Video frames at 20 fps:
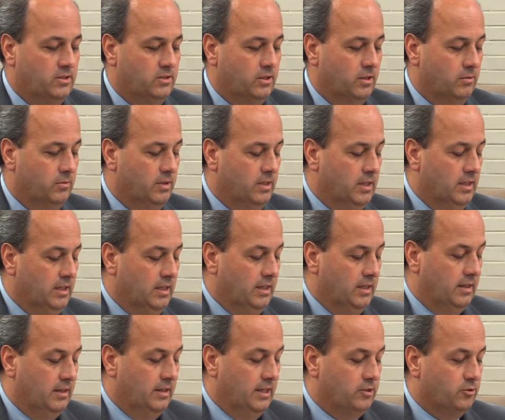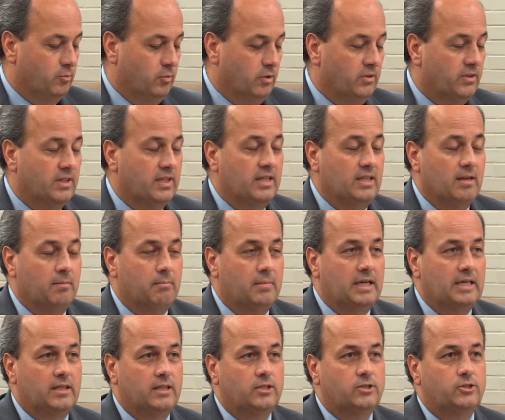So that's one thing that
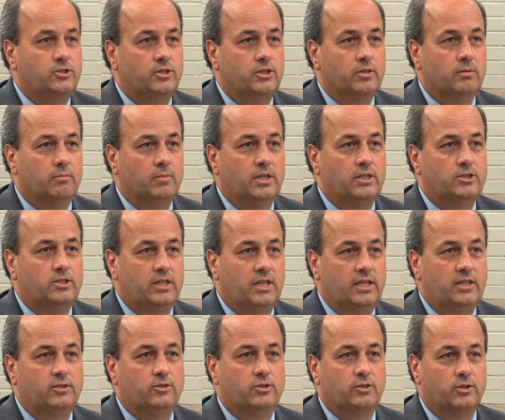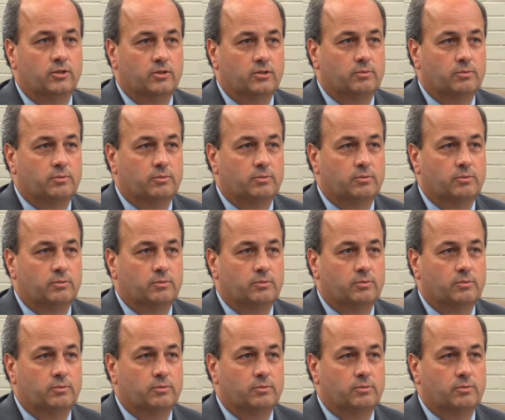made this year much easier,